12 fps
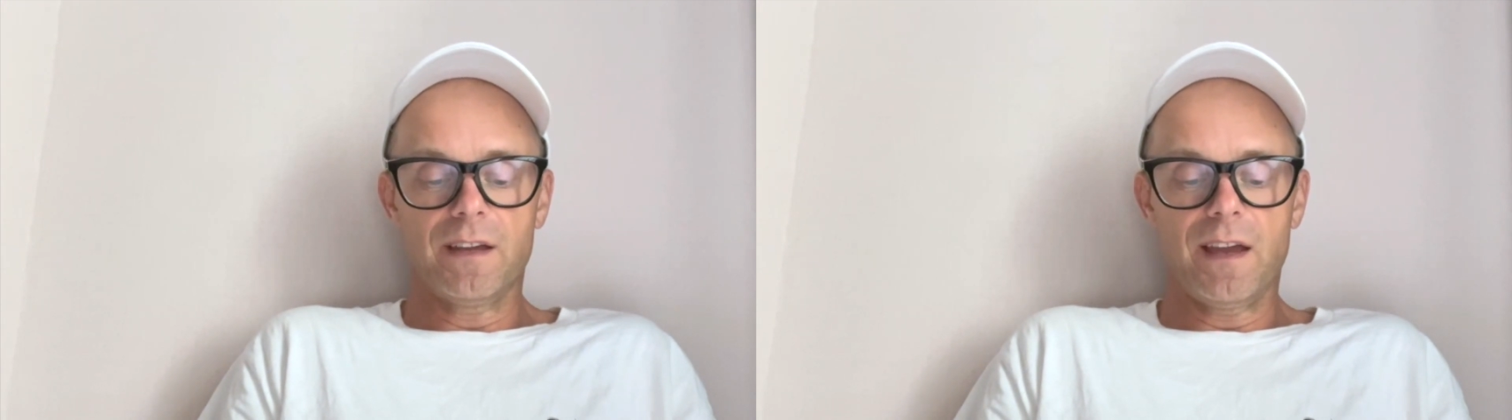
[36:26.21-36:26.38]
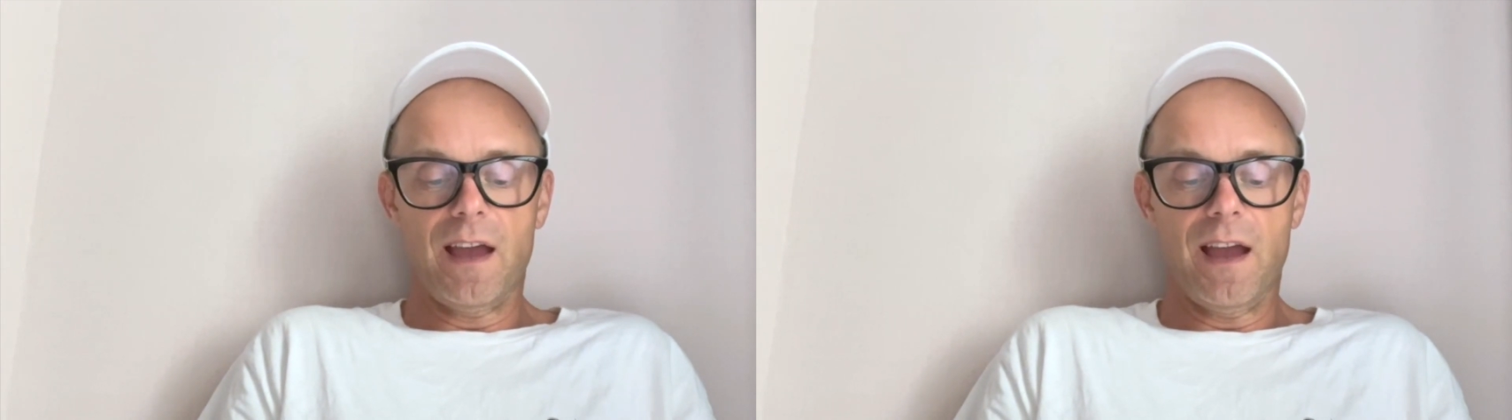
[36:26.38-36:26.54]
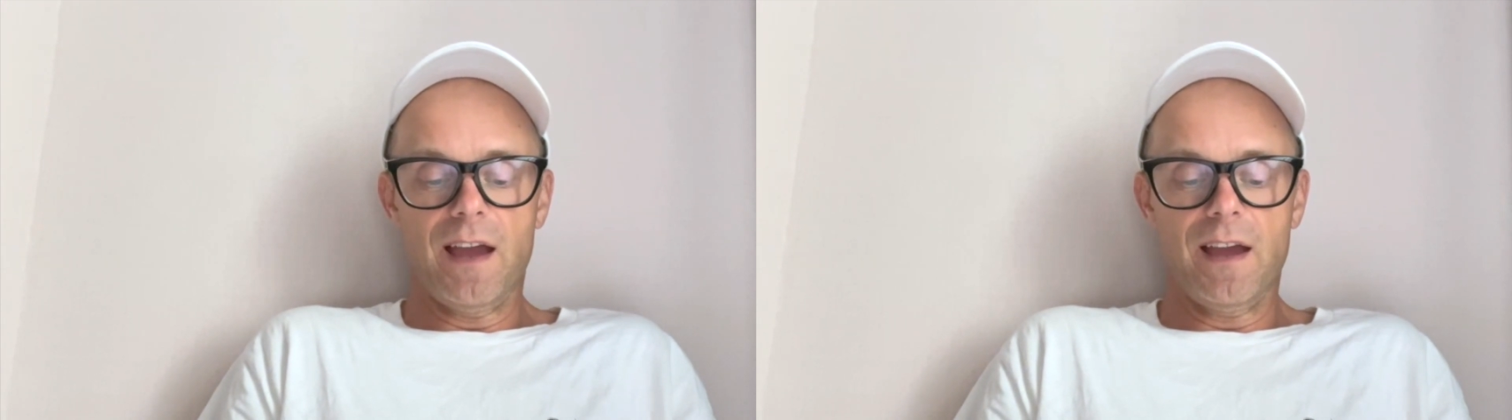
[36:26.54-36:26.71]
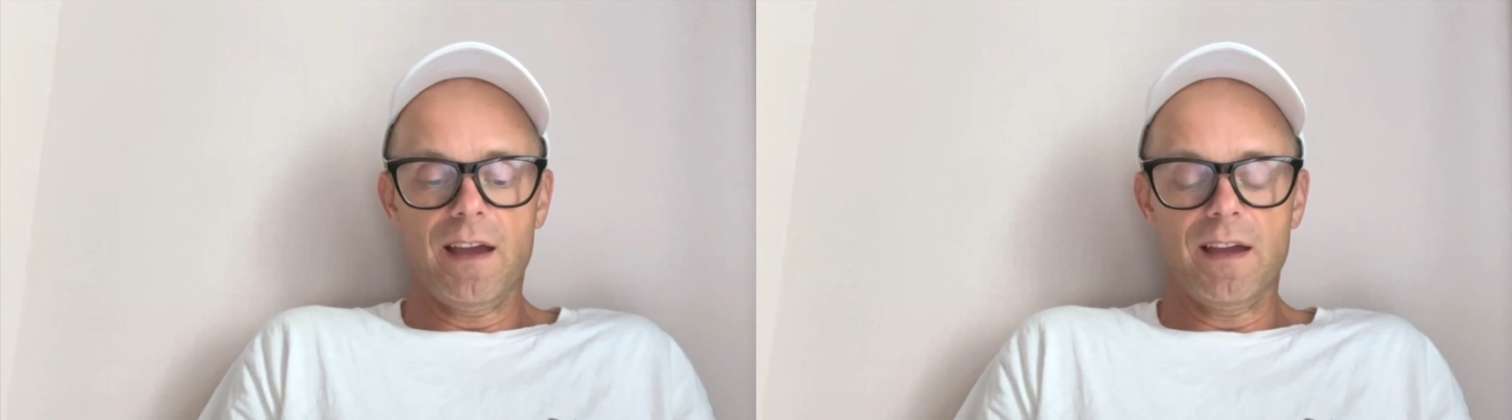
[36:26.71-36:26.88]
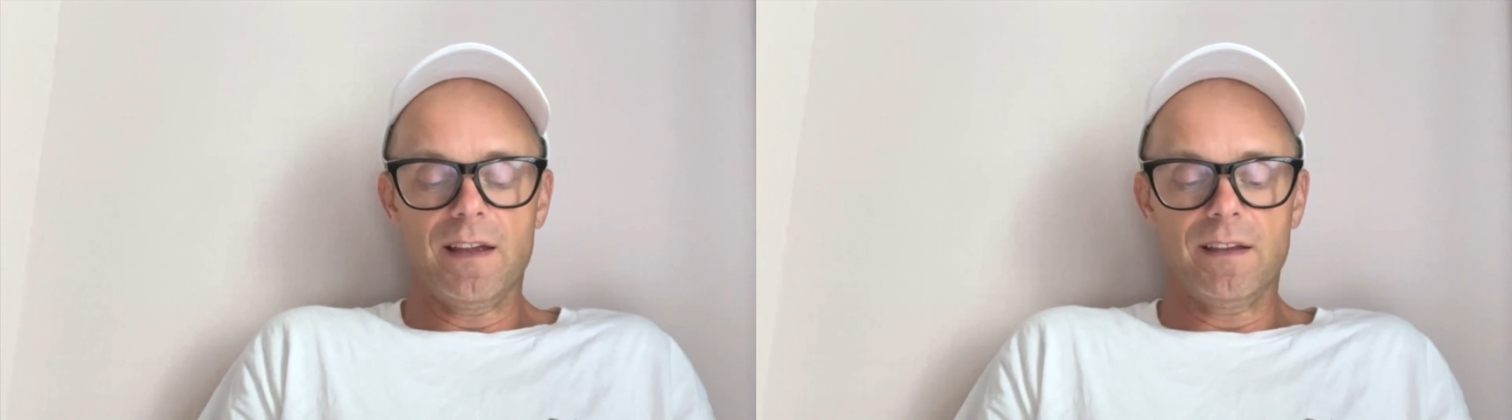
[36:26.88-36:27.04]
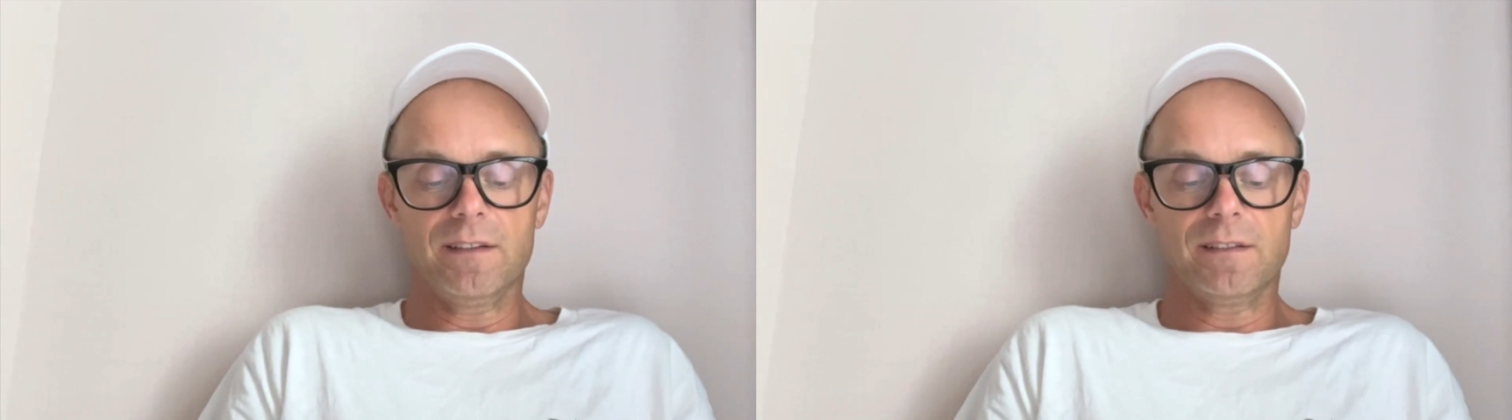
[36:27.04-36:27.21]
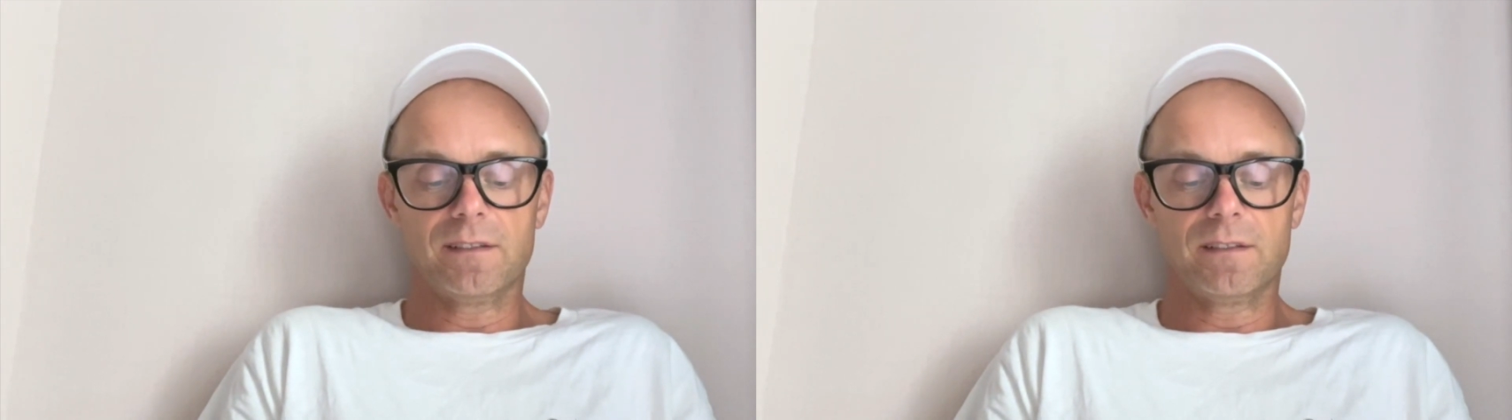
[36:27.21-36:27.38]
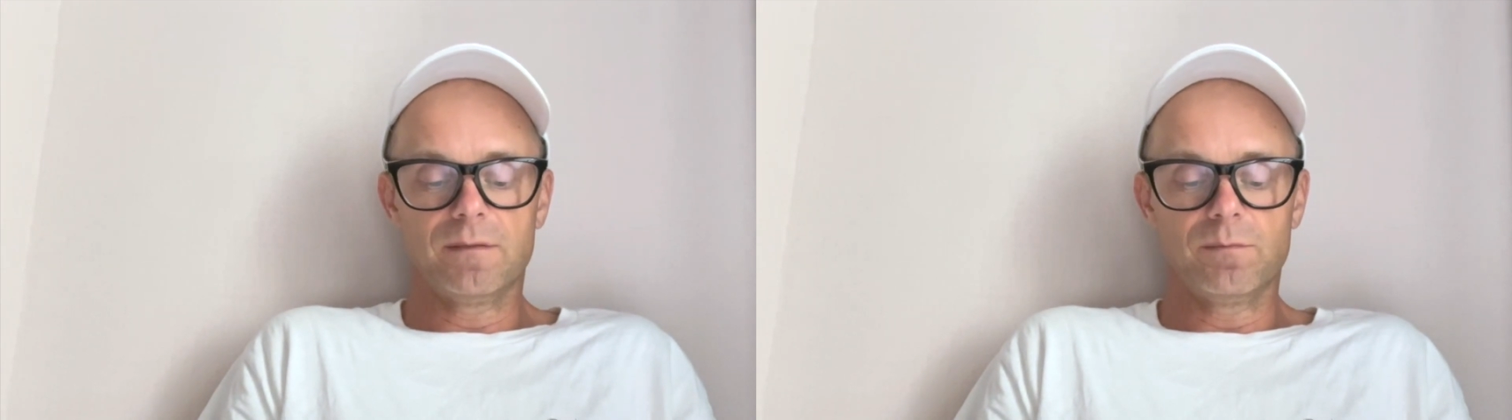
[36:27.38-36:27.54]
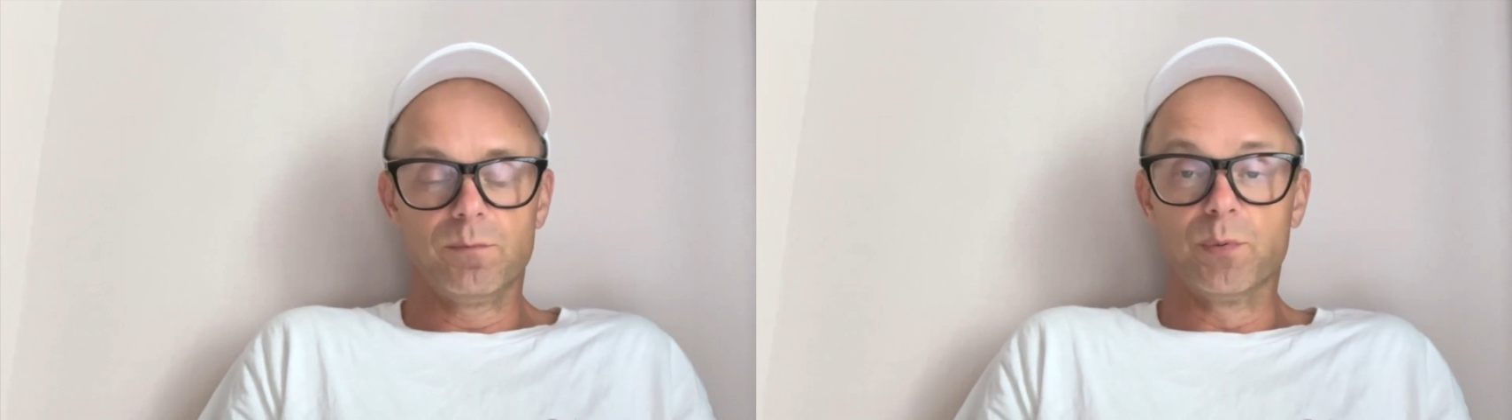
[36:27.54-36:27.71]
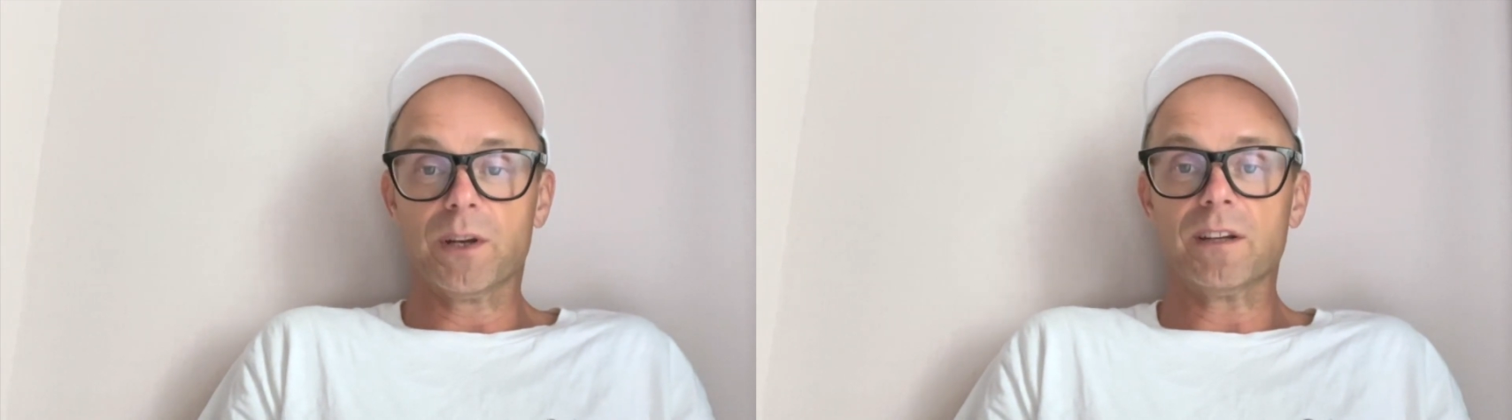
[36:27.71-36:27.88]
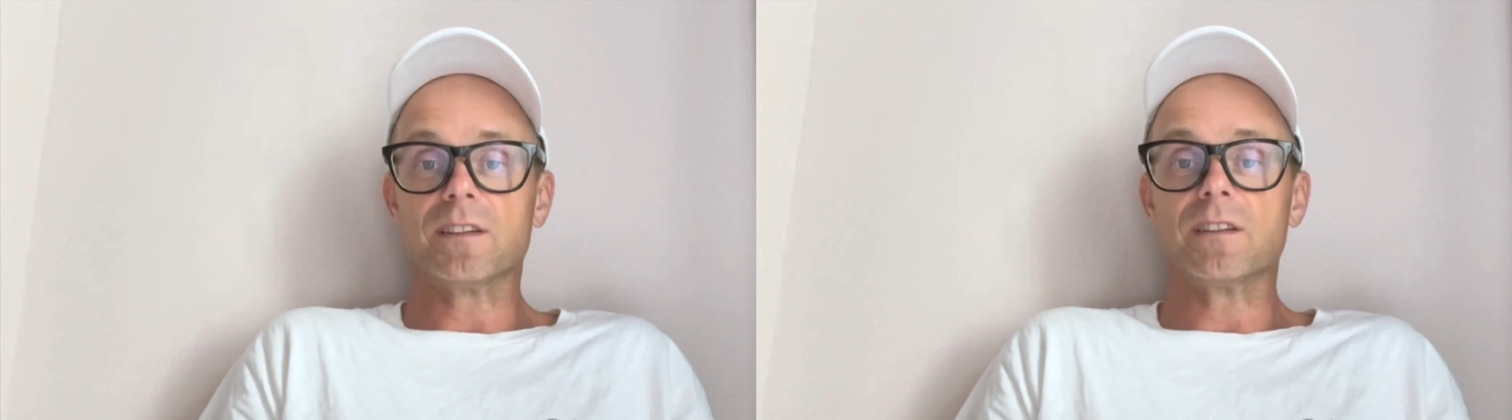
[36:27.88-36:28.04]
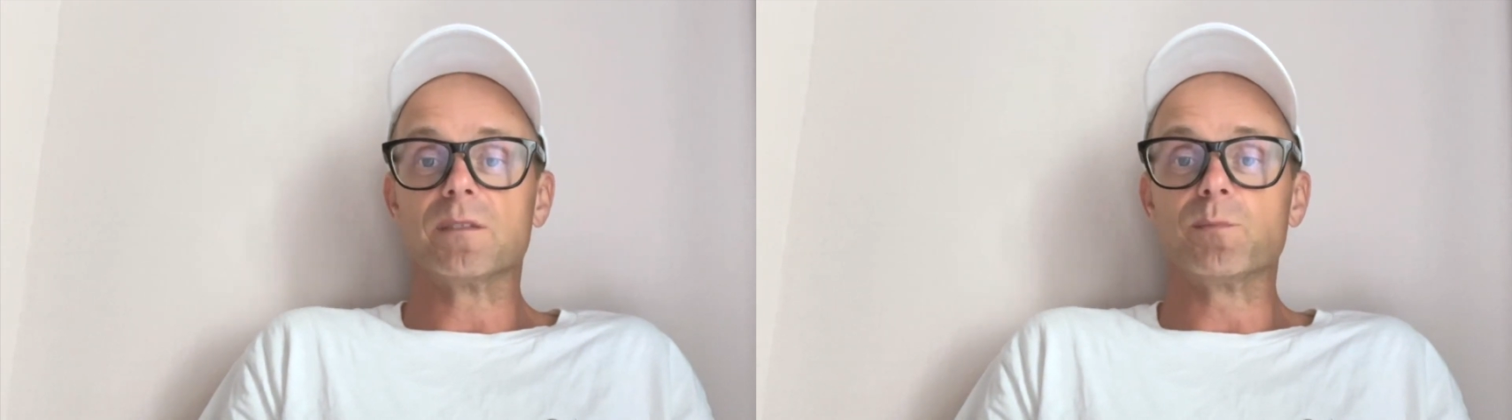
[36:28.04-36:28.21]
and bring it
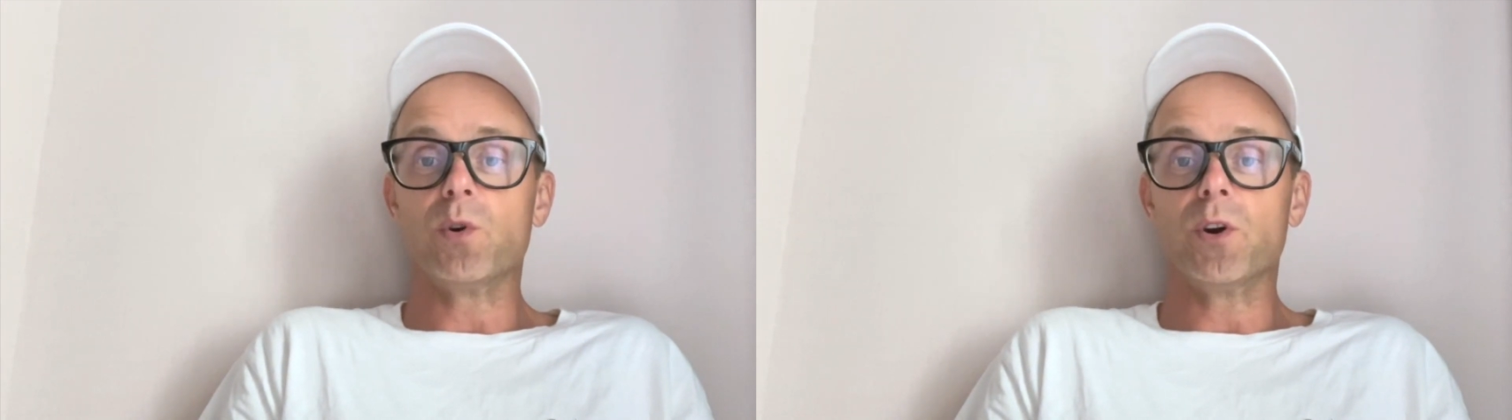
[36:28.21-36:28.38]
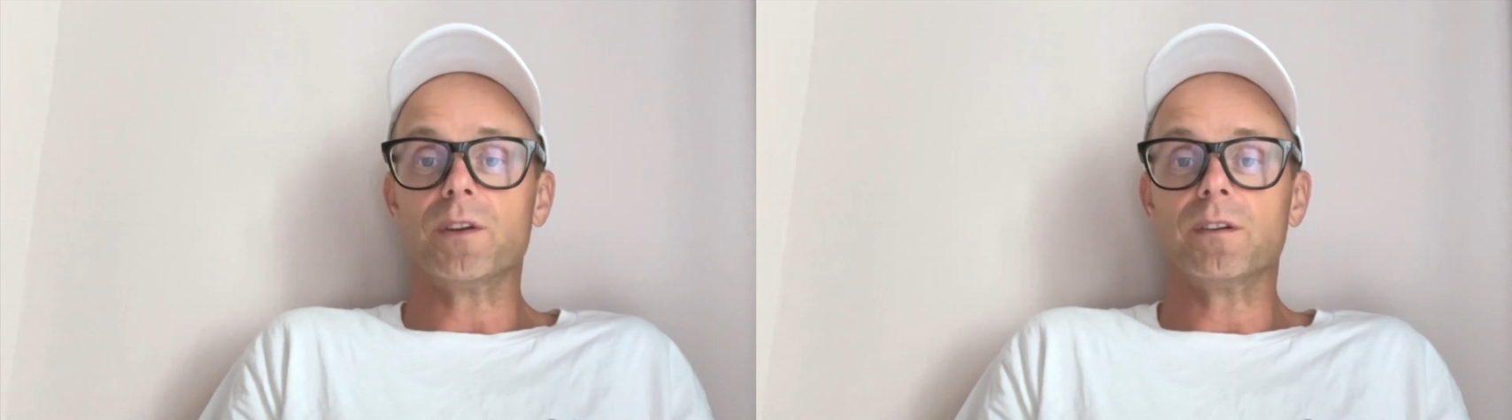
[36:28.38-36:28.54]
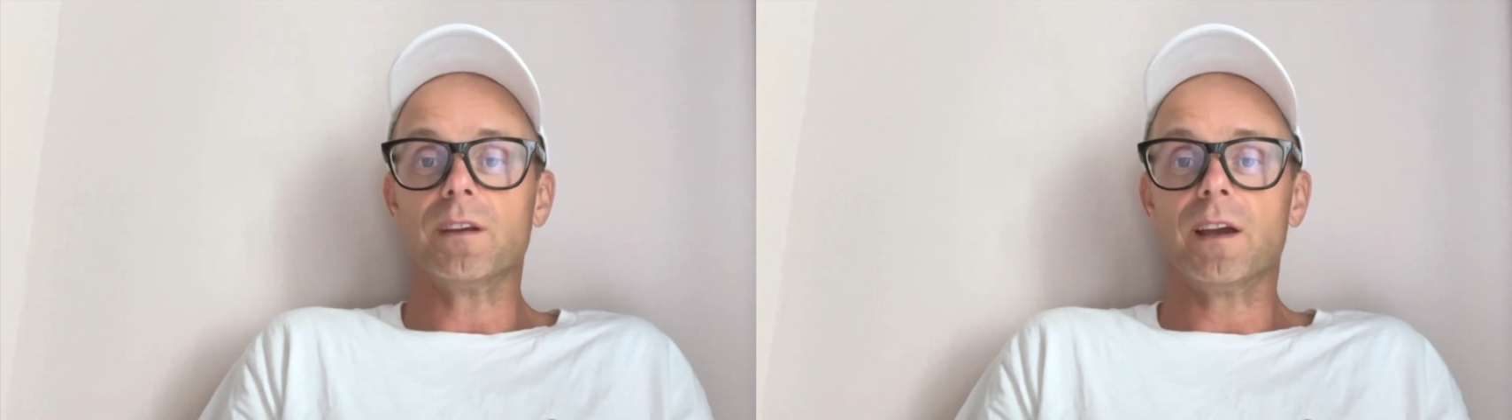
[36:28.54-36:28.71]
to this point